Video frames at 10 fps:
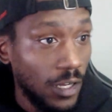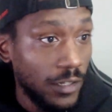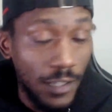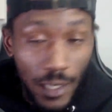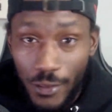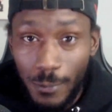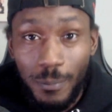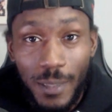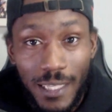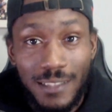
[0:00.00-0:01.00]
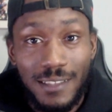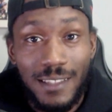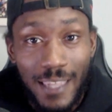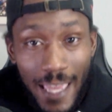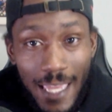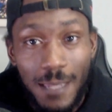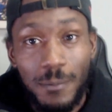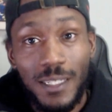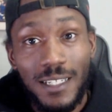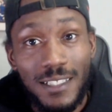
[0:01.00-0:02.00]
another big
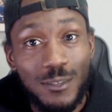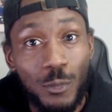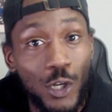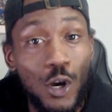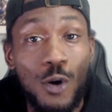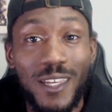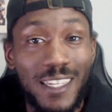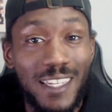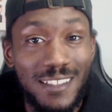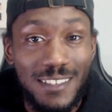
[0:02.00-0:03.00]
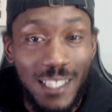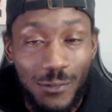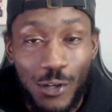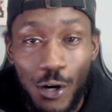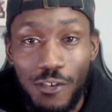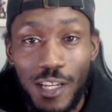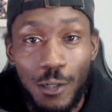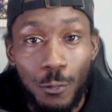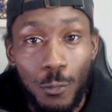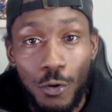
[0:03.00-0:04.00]
game because we're going against Steph Curry
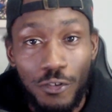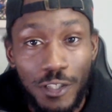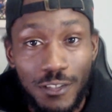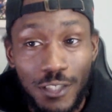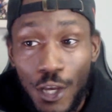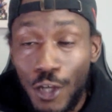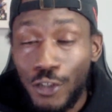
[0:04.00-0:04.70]
and the Warriors.